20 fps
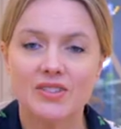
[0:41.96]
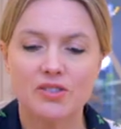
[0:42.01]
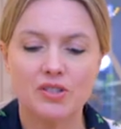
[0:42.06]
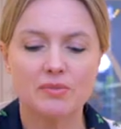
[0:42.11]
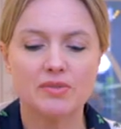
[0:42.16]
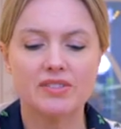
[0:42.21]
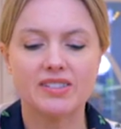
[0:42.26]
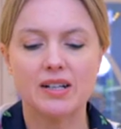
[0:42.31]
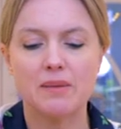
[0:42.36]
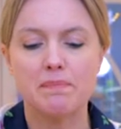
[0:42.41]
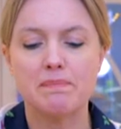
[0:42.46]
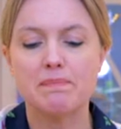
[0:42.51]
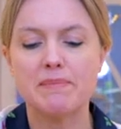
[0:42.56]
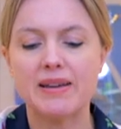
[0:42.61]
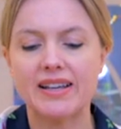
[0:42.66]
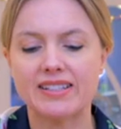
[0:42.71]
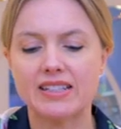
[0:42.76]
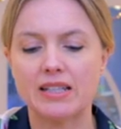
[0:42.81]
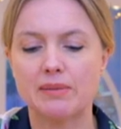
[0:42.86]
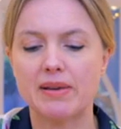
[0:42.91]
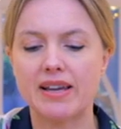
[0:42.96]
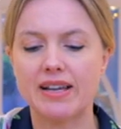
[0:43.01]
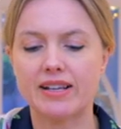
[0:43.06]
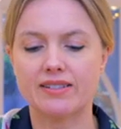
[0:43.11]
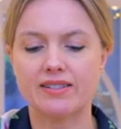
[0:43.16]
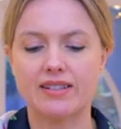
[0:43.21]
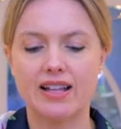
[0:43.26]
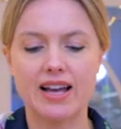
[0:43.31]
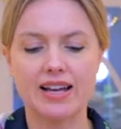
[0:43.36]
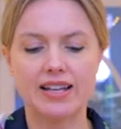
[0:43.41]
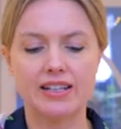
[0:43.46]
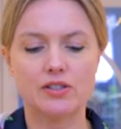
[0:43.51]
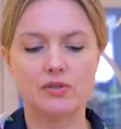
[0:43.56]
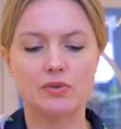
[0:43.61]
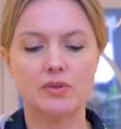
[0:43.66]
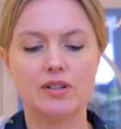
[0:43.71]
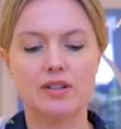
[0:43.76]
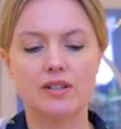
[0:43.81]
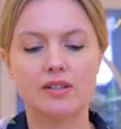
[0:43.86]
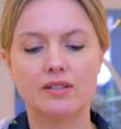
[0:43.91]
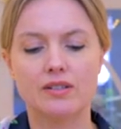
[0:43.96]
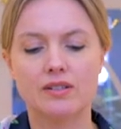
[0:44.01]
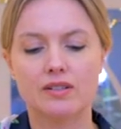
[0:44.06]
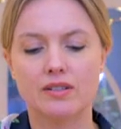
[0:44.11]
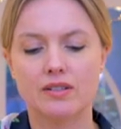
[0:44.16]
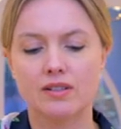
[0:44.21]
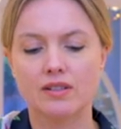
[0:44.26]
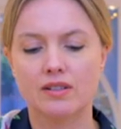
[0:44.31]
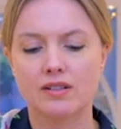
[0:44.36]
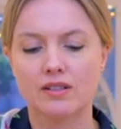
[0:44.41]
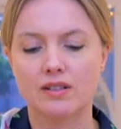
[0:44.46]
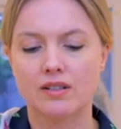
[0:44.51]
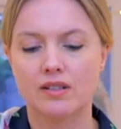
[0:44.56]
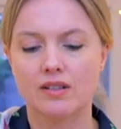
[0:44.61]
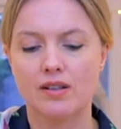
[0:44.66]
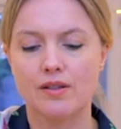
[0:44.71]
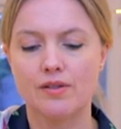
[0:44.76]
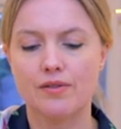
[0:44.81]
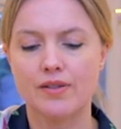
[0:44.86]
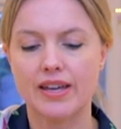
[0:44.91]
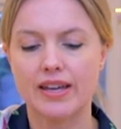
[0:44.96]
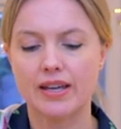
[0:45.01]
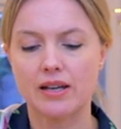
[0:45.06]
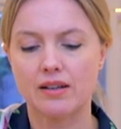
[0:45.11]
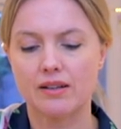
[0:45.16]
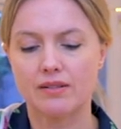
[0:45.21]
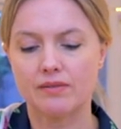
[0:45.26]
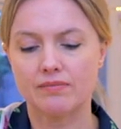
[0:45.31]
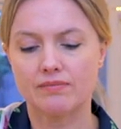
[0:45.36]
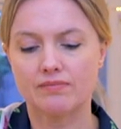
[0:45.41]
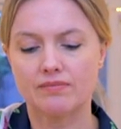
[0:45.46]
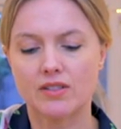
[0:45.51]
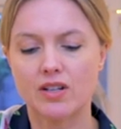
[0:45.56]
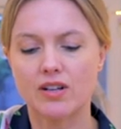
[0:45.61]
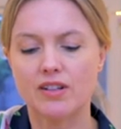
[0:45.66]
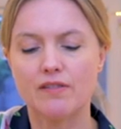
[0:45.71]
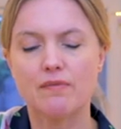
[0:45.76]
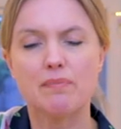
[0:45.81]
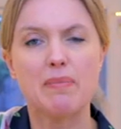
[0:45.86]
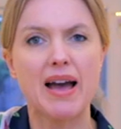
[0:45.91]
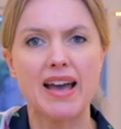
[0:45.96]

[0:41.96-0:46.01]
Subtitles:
So I'm just going to mixy mix that into a thick kind of